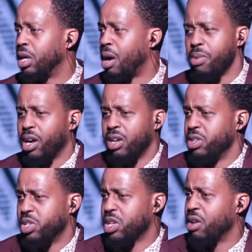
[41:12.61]
I'm not going
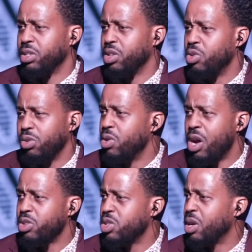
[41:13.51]
to discourage you. Who, who
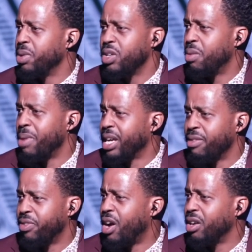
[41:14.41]
knows? You could be doing
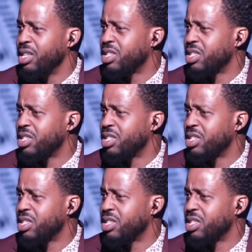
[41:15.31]
makeup for all these